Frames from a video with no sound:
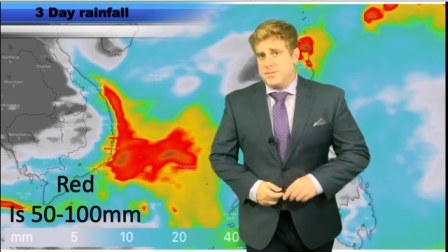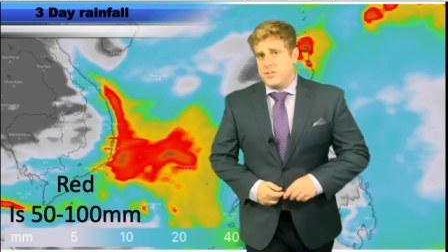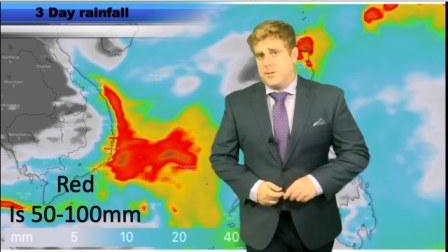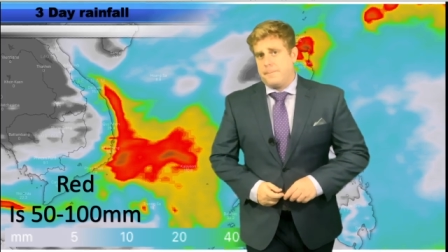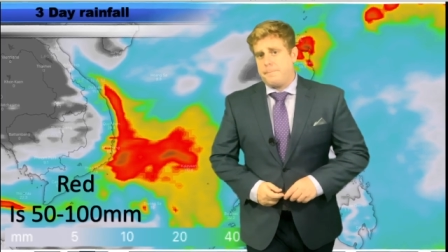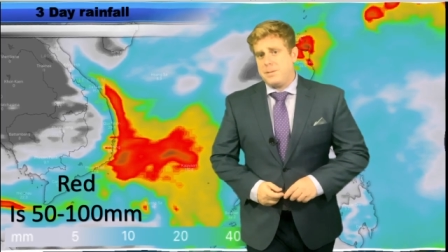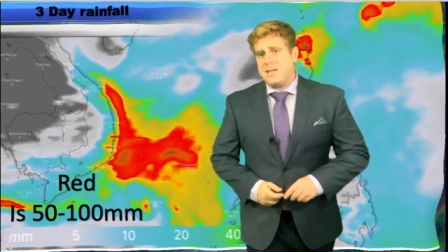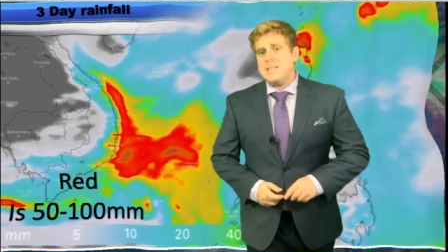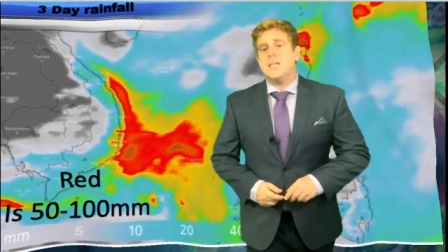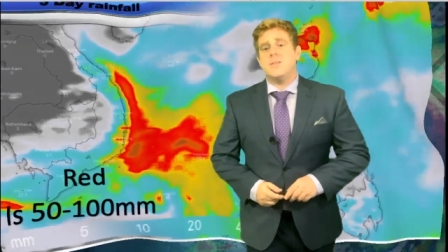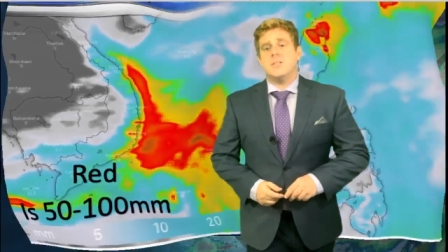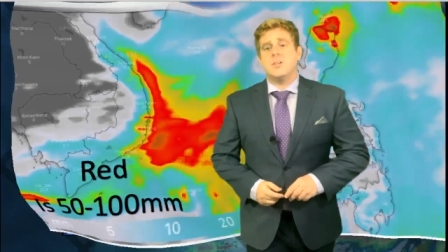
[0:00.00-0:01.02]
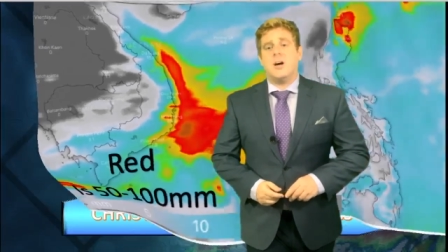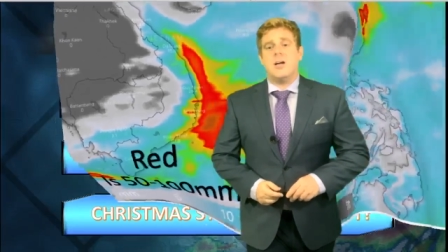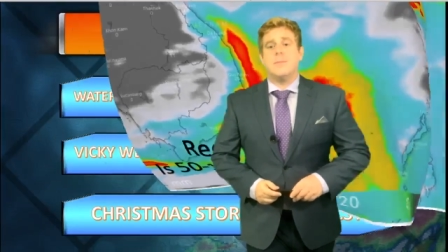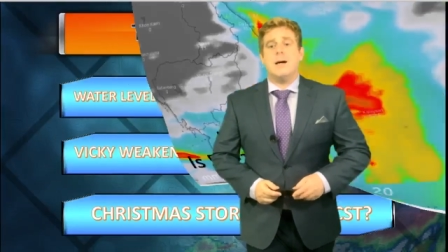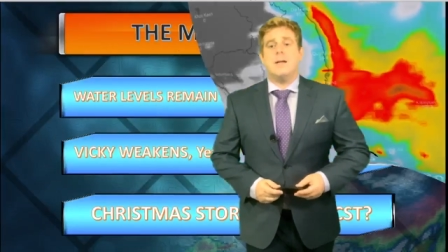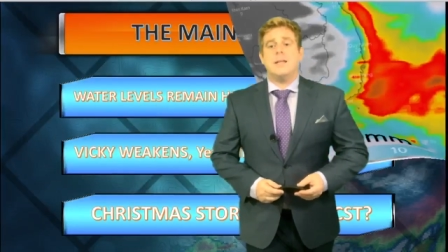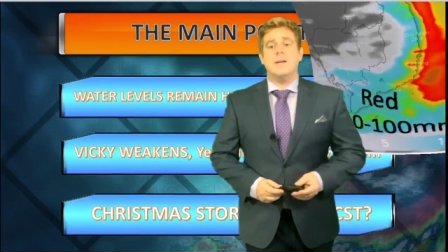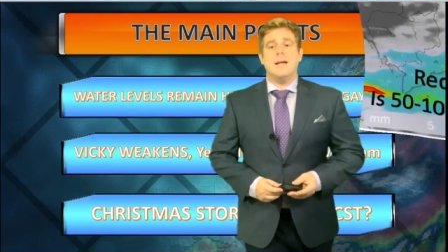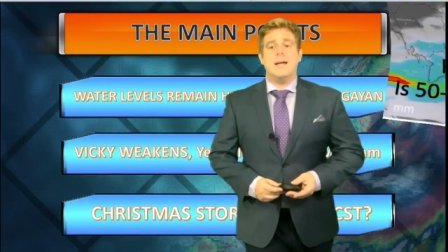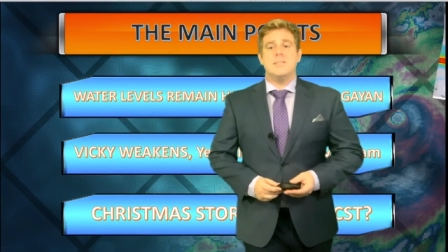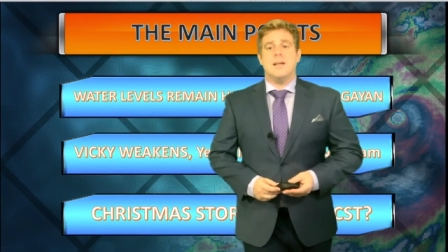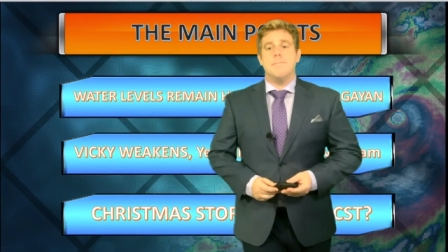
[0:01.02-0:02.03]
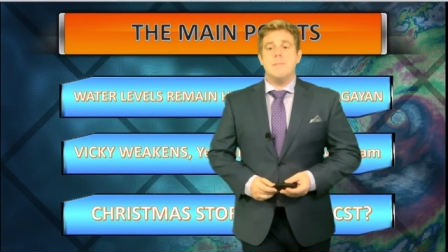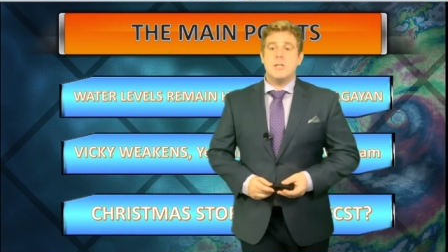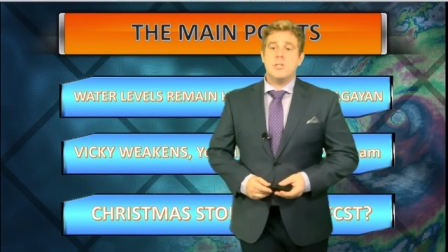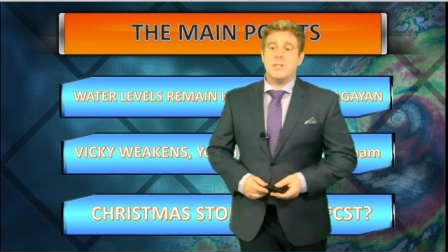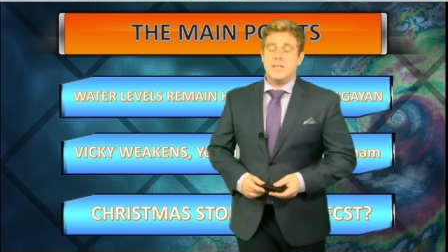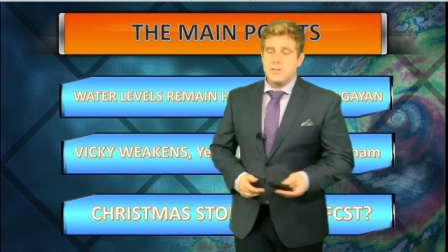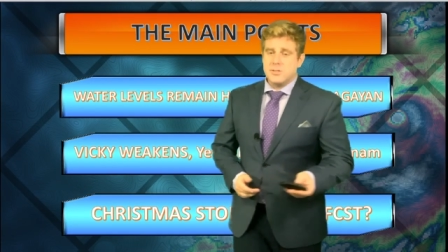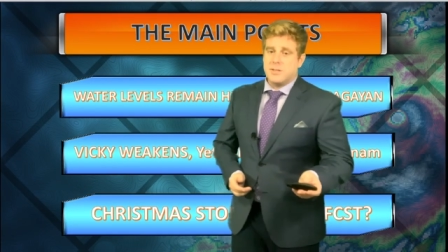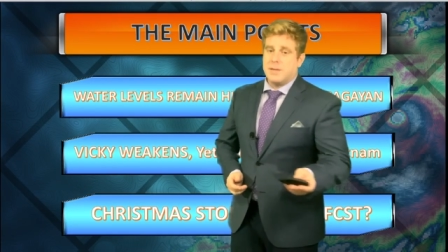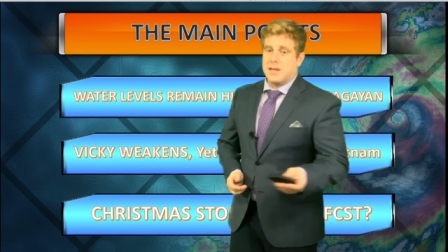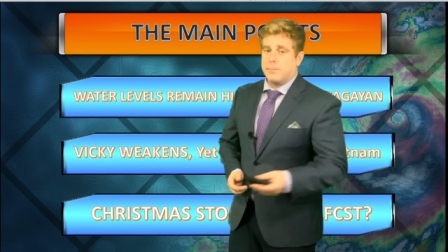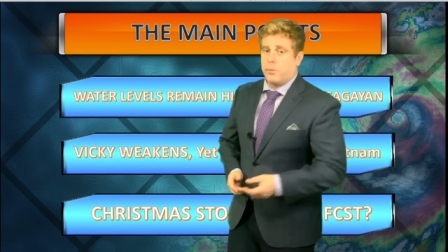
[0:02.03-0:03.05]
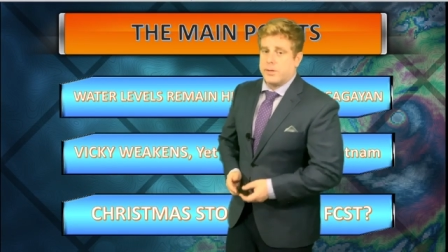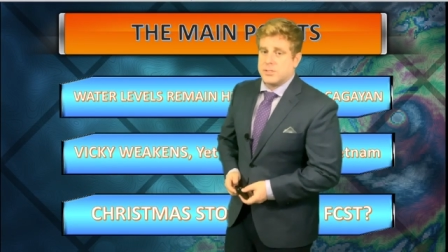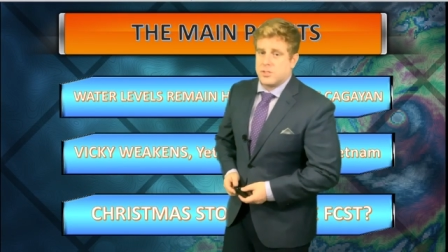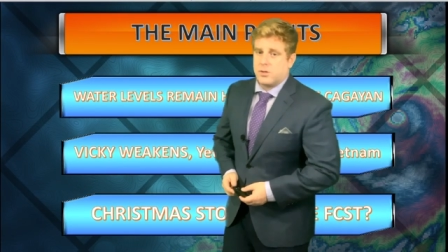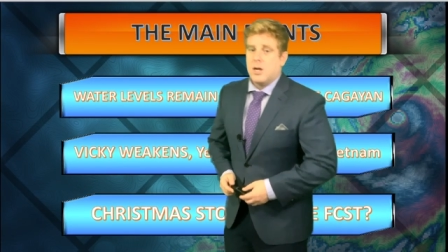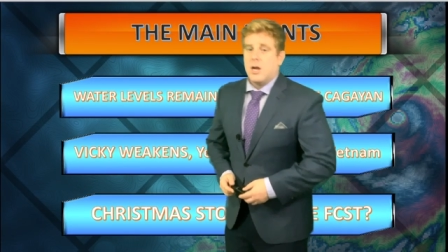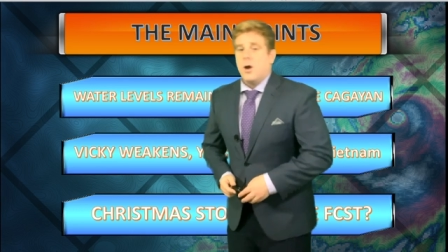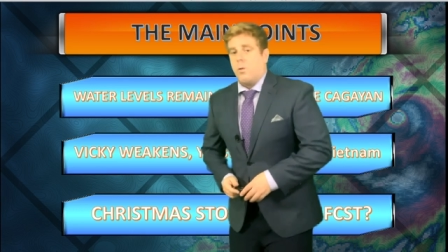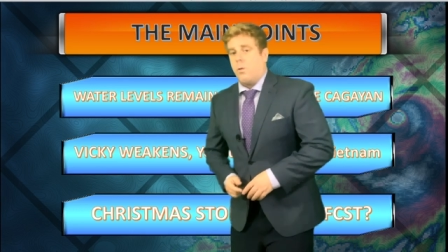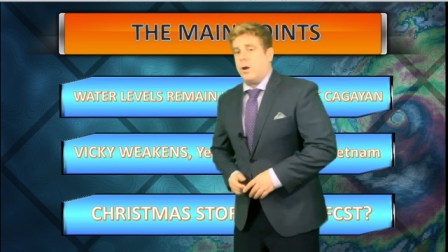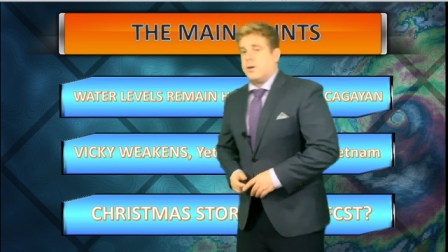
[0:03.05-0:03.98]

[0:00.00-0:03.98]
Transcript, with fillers: So plenty to talk about here, as I mentioned. Here's the main points though. Water